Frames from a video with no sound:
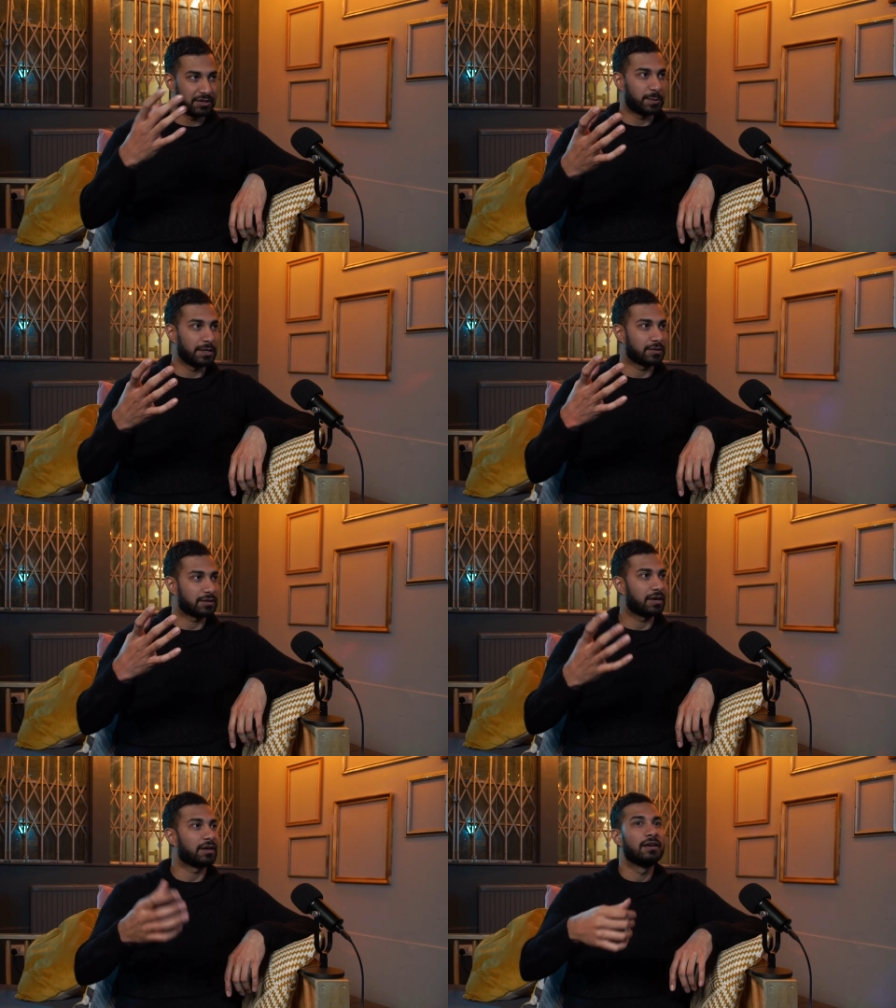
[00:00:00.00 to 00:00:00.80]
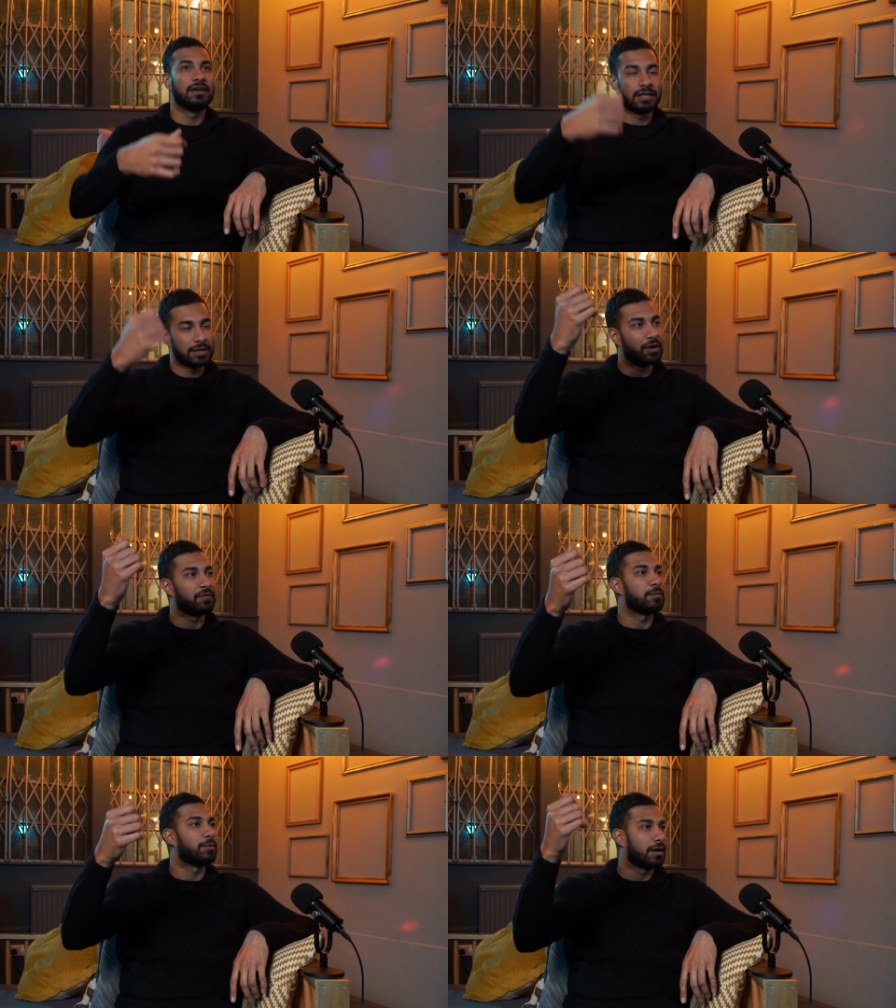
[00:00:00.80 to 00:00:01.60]
of the speech they say give
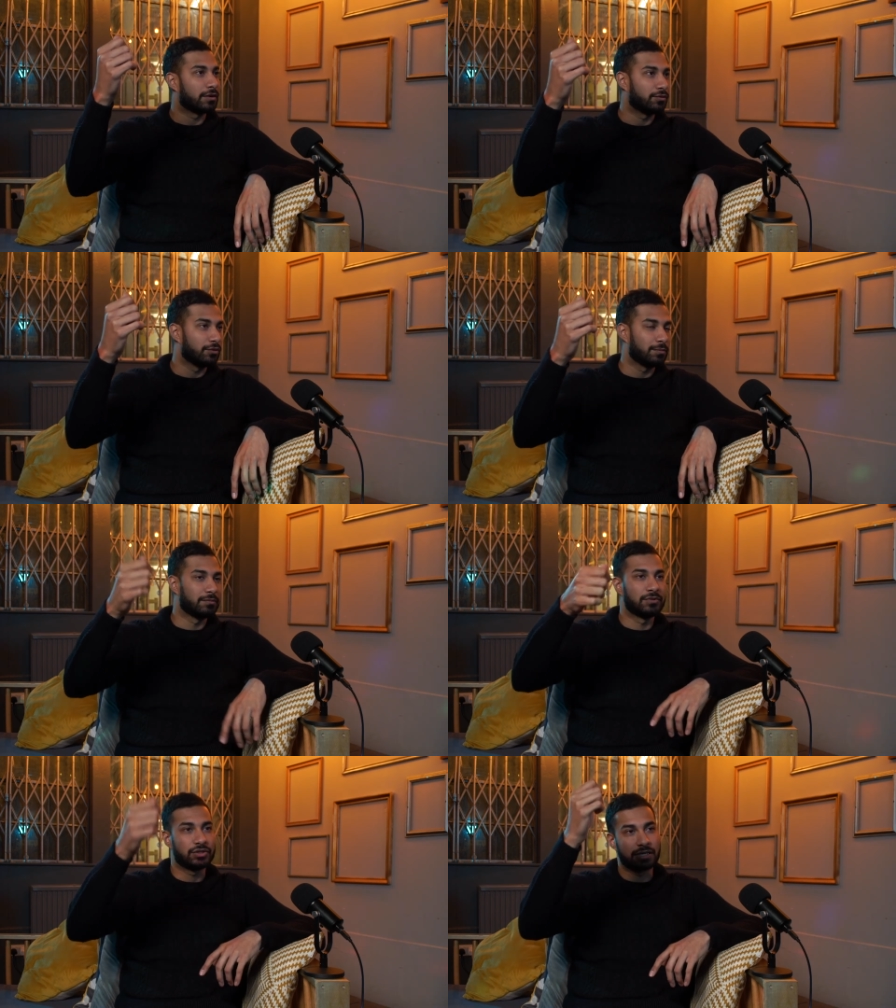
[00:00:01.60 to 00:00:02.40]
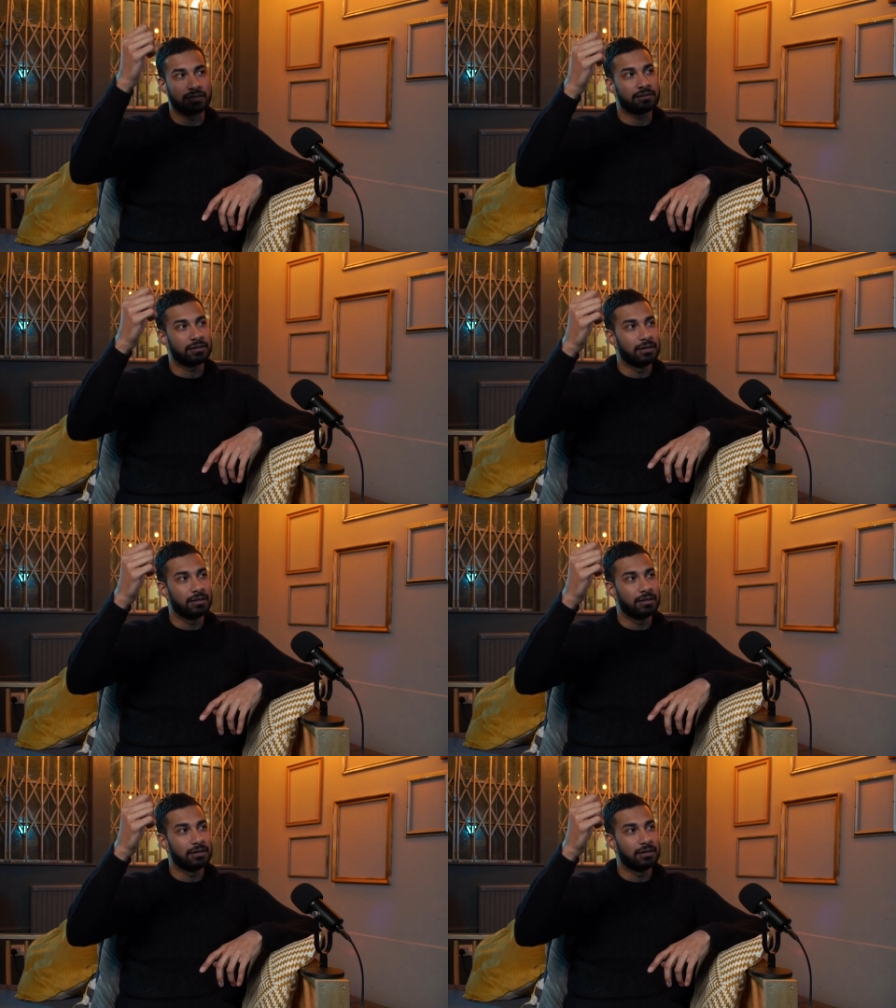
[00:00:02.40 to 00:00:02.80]
up the bride and groom cheers